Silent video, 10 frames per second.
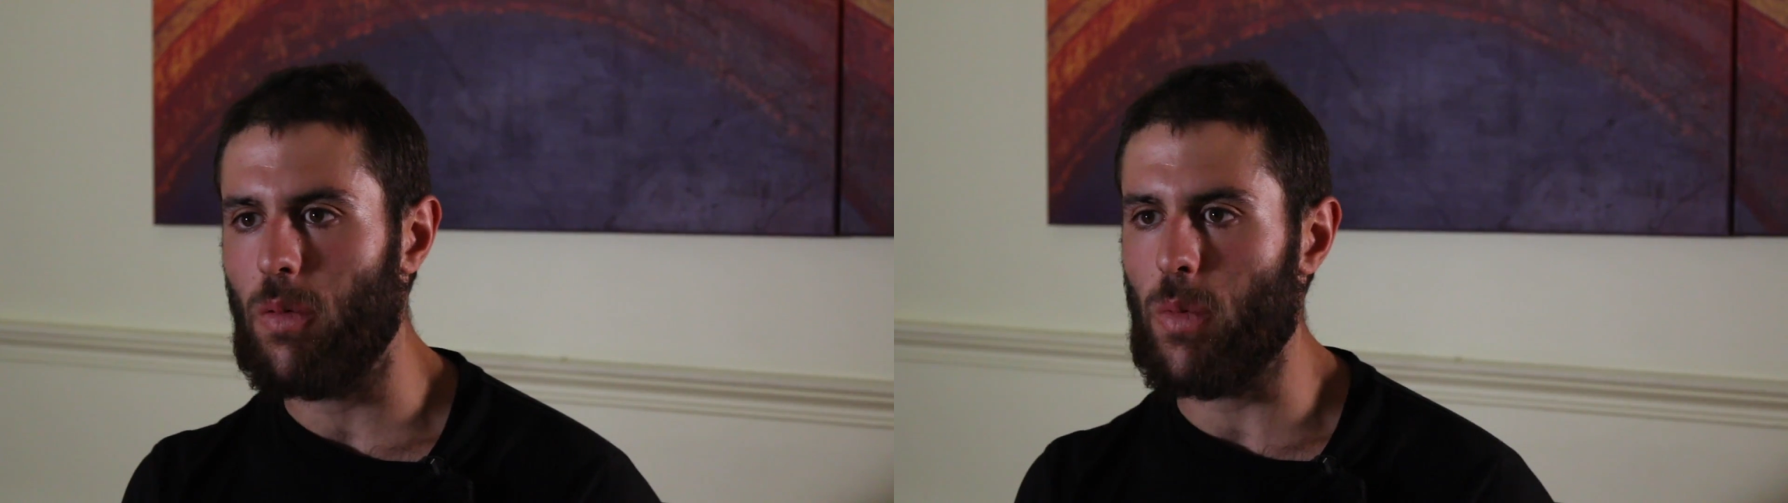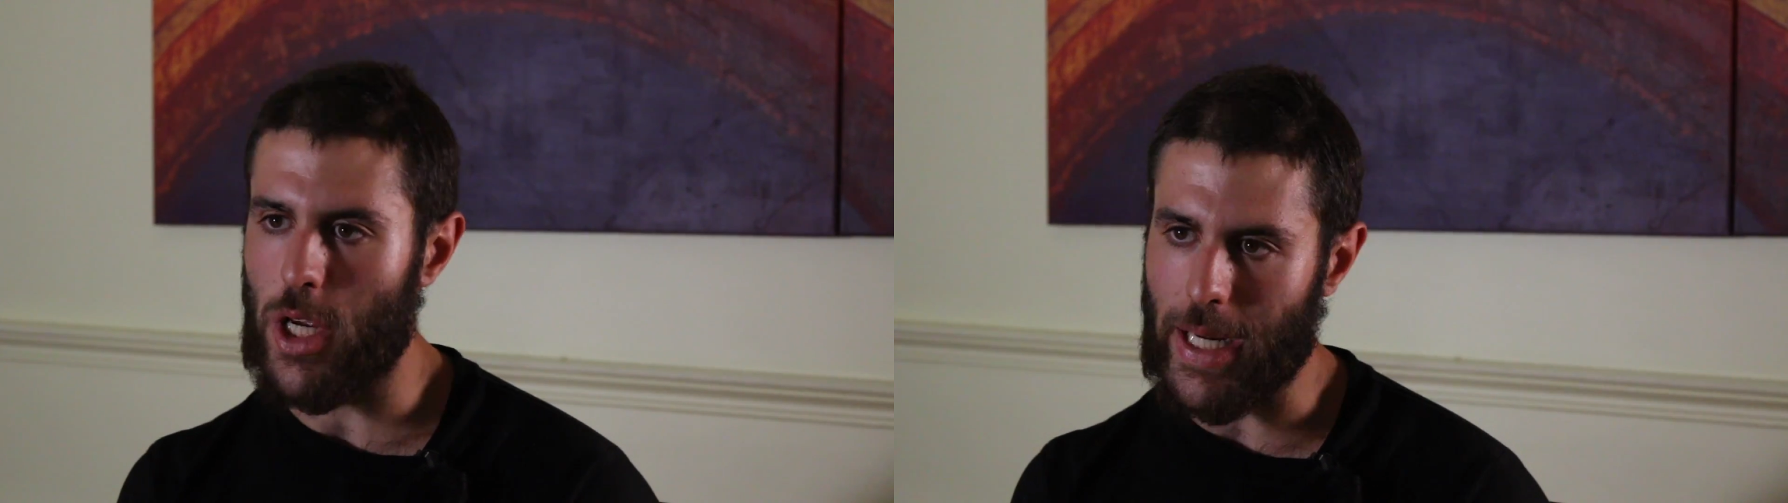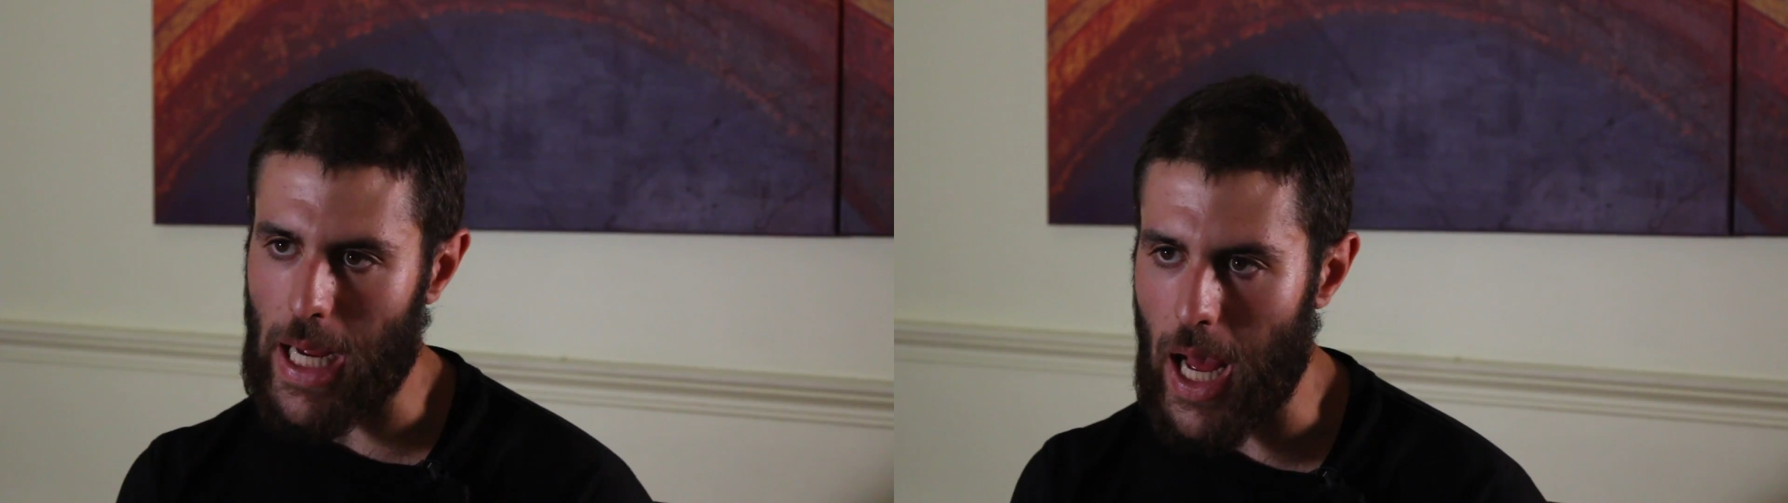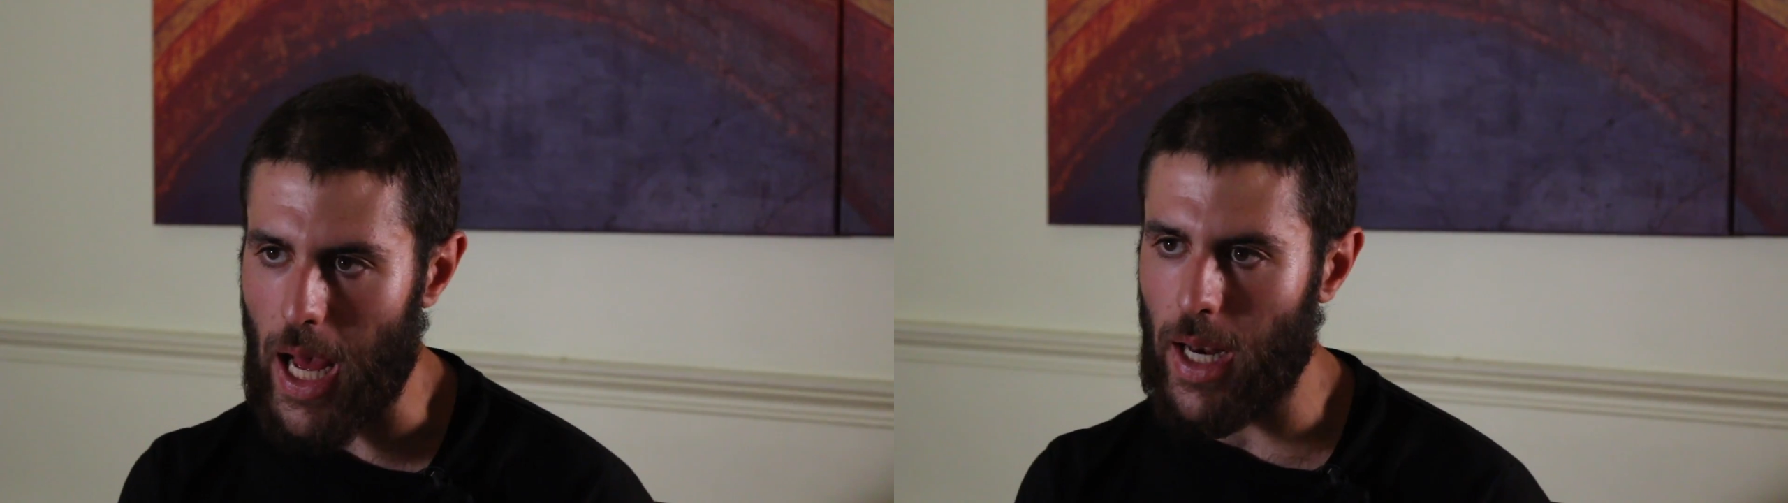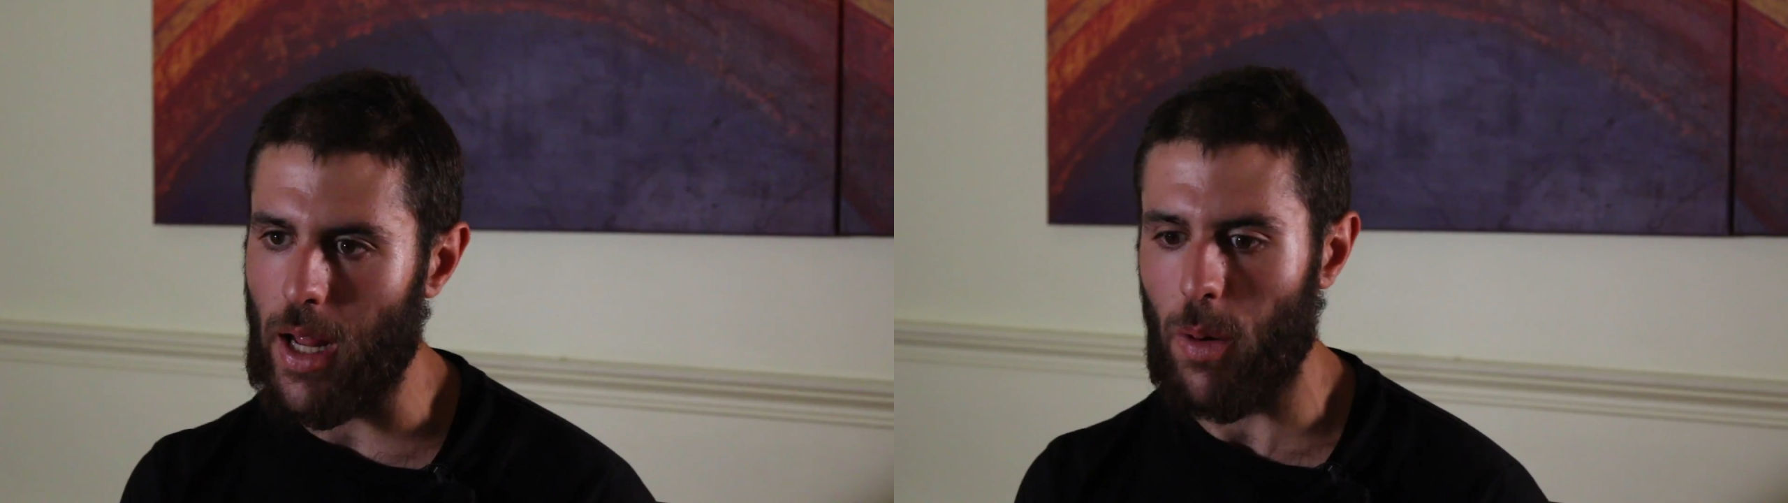which I
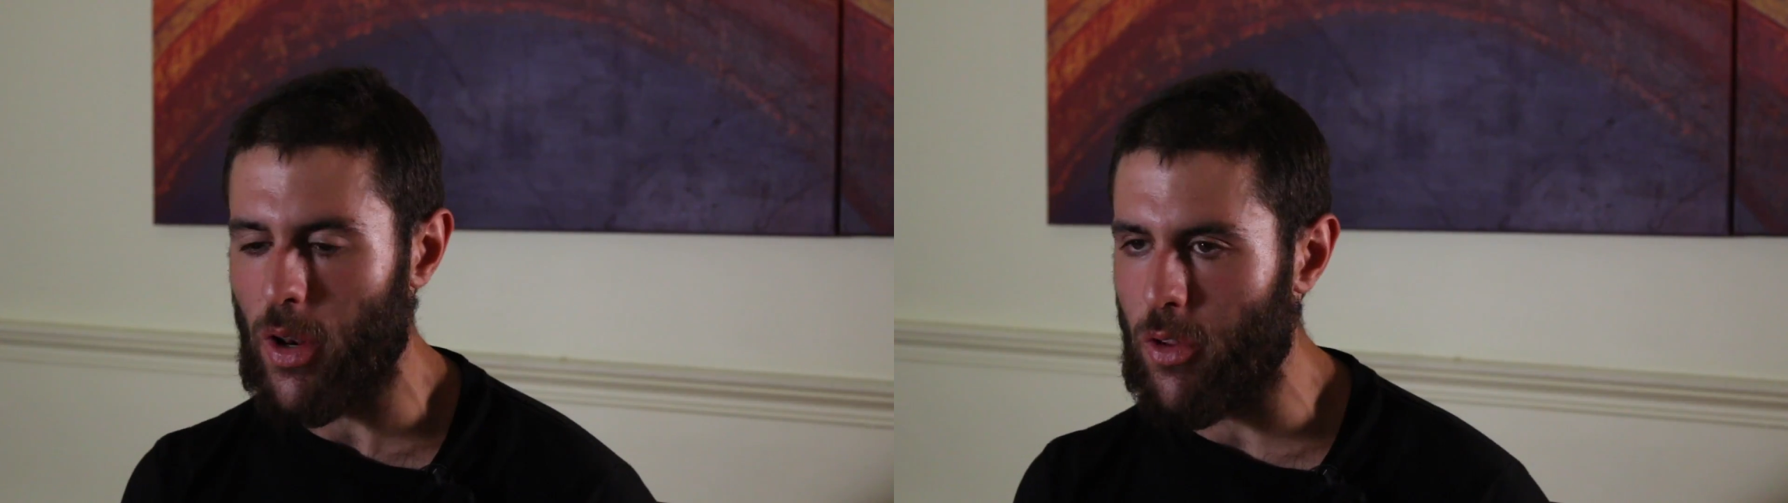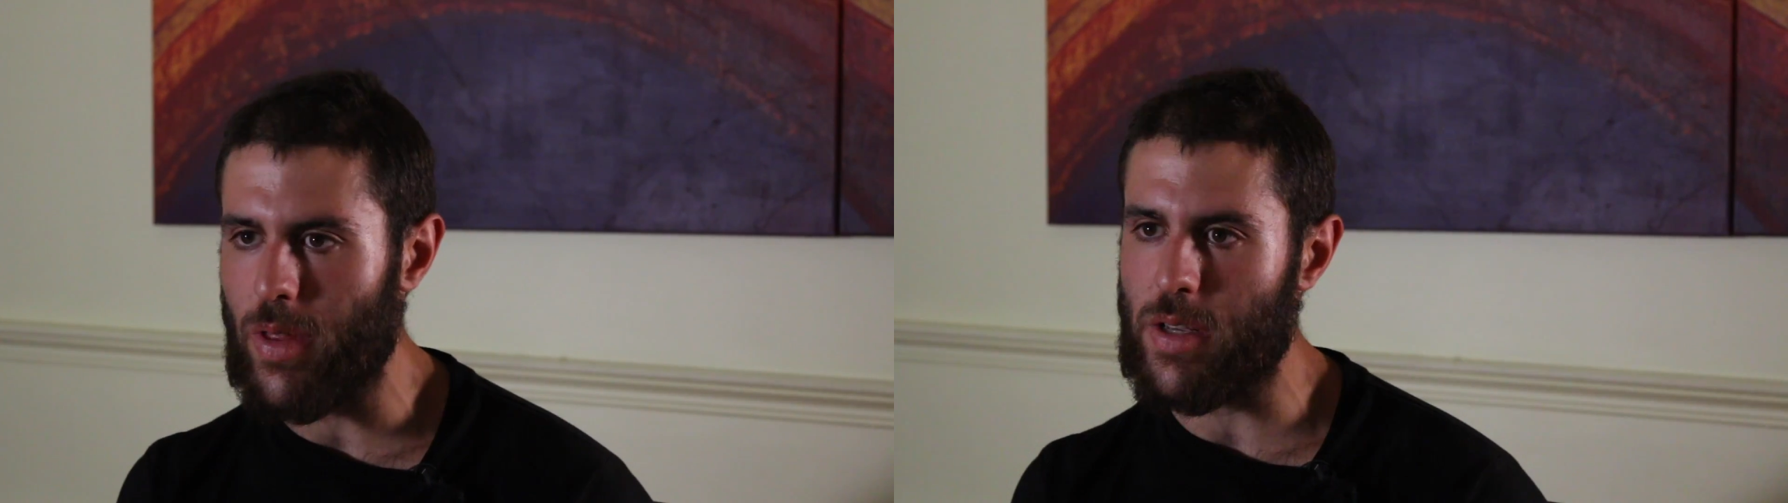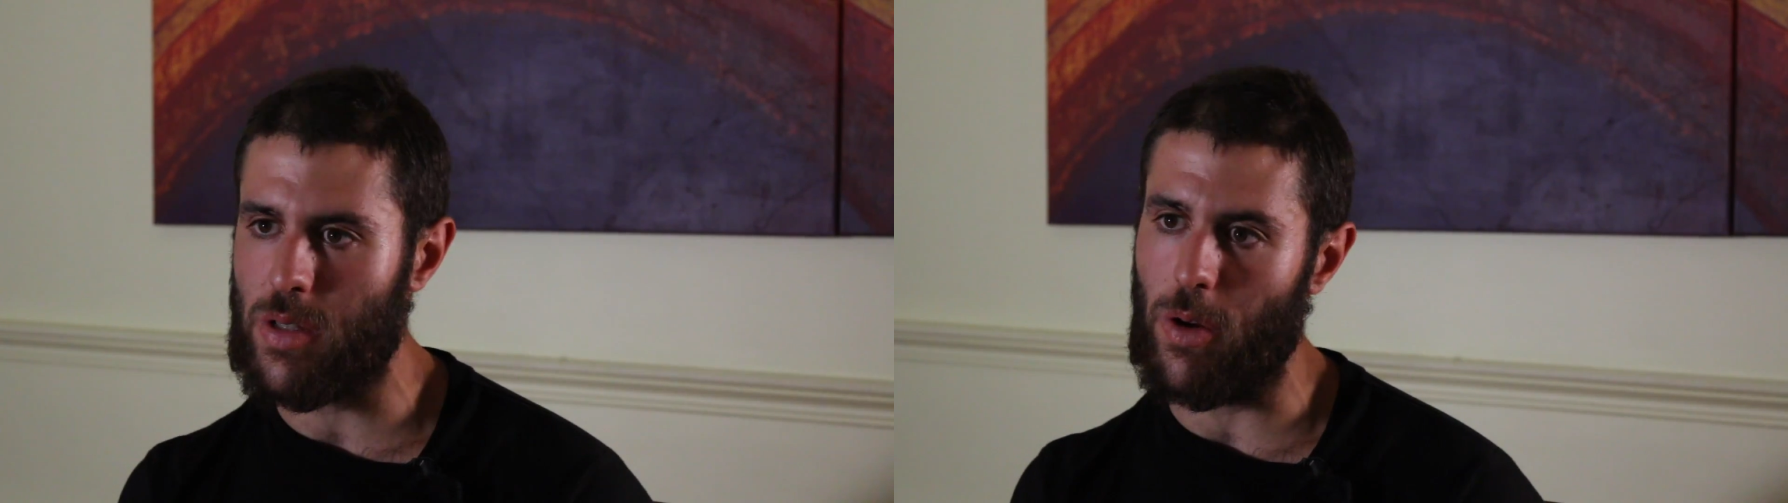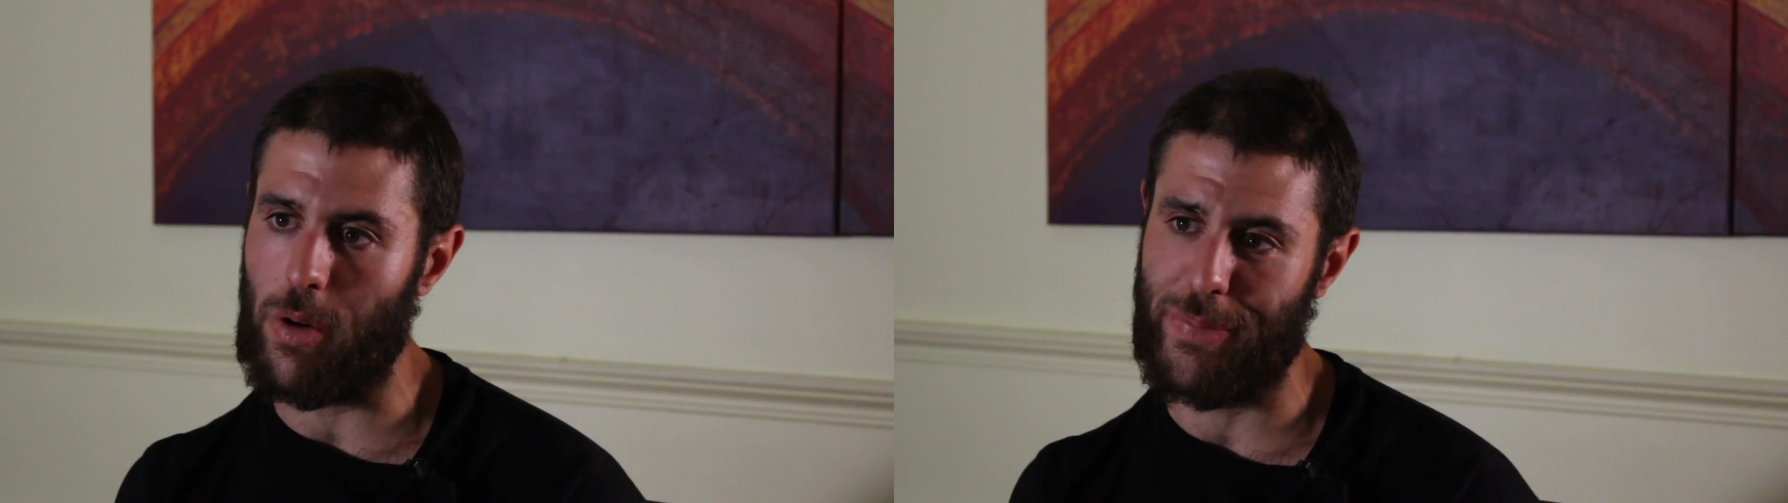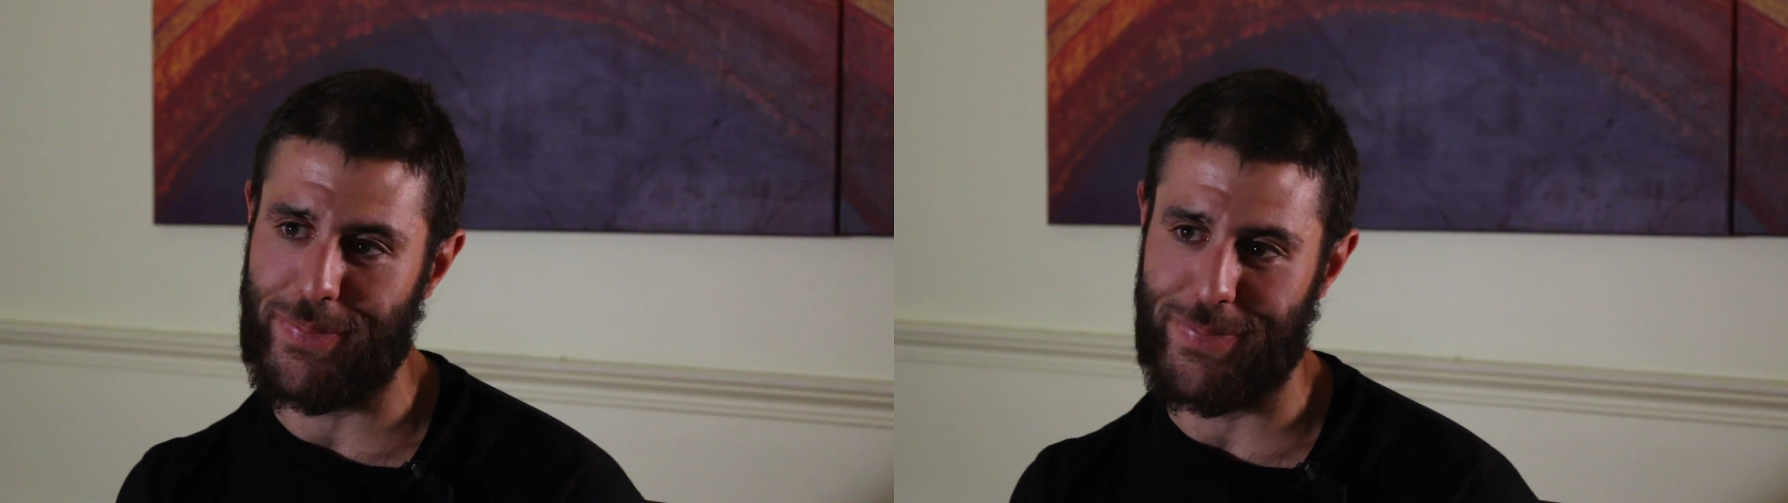can't, I want to do this too.